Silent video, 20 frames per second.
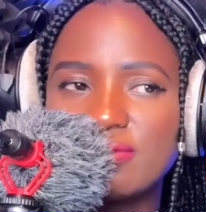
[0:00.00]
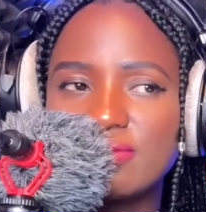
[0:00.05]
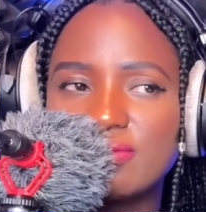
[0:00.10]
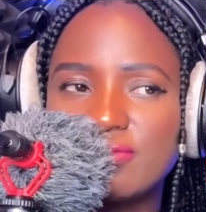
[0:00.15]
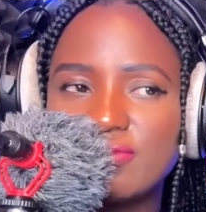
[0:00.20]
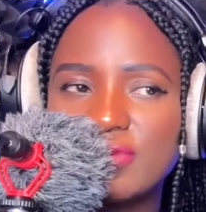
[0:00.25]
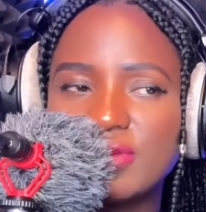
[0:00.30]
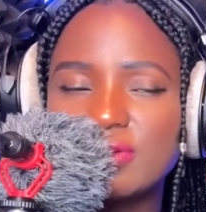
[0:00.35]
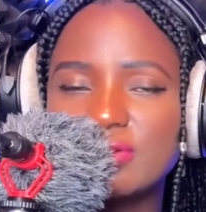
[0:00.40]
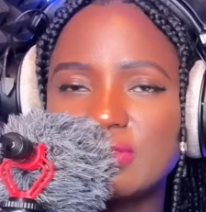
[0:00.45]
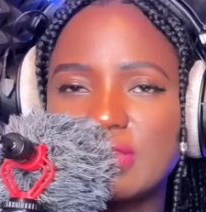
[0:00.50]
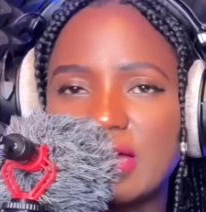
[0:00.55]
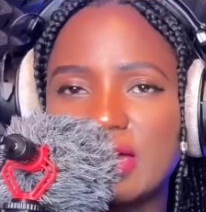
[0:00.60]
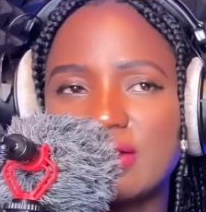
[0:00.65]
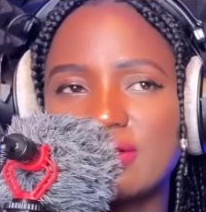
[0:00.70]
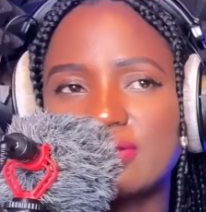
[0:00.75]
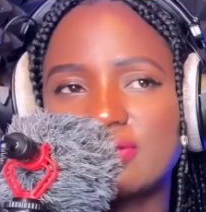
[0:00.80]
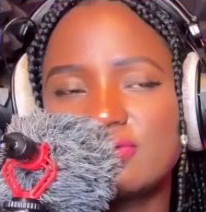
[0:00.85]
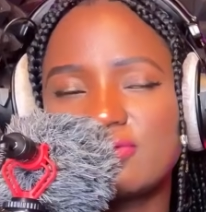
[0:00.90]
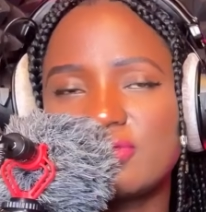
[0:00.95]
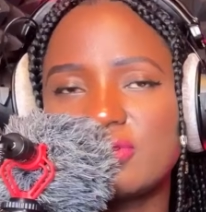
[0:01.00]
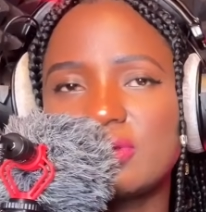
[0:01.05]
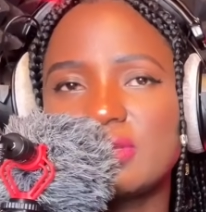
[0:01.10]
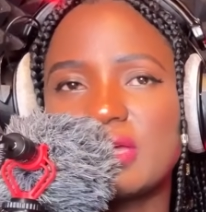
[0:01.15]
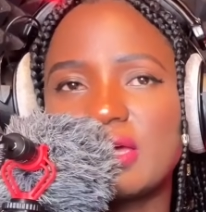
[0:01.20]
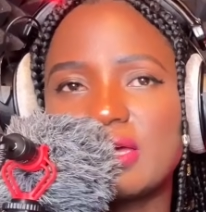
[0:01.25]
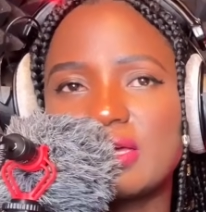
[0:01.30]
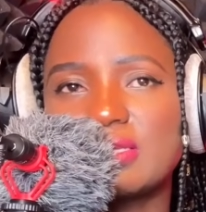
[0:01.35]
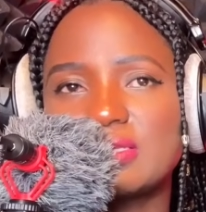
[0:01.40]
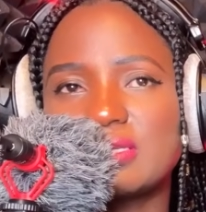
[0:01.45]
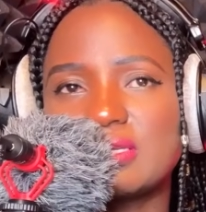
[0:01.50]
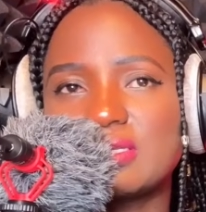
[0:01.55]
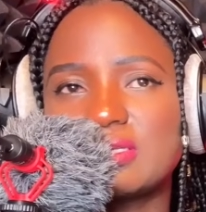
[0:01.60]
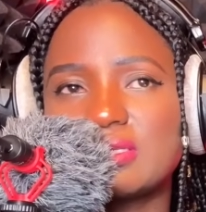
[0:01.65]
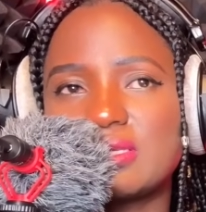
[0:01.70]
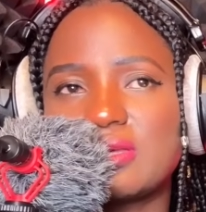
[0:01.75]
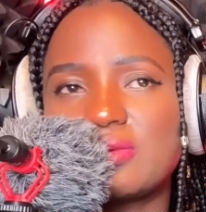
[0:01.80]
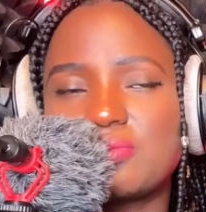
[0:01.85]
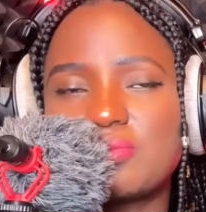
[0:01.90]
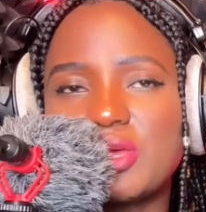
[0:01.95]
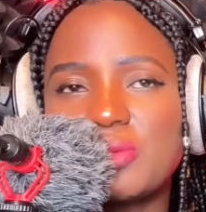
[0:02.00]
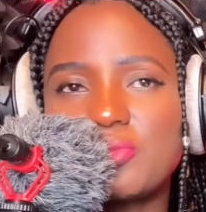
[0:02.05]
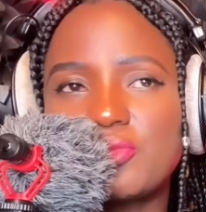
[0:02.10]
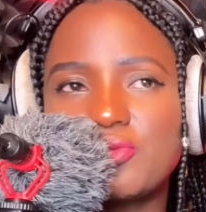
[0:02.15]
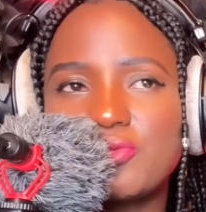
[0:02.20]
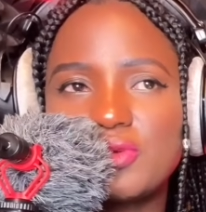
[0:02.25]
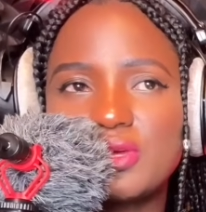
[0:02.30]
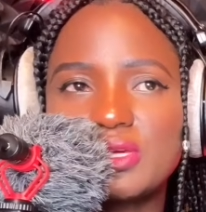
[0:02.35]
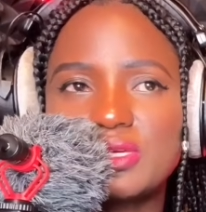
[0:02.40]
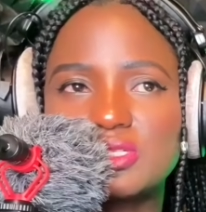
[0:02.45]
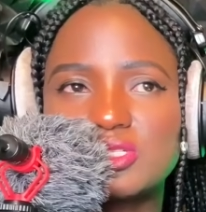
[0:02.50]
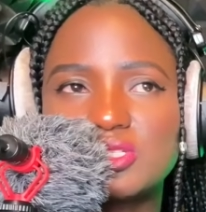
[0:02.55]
feel like a distant memory.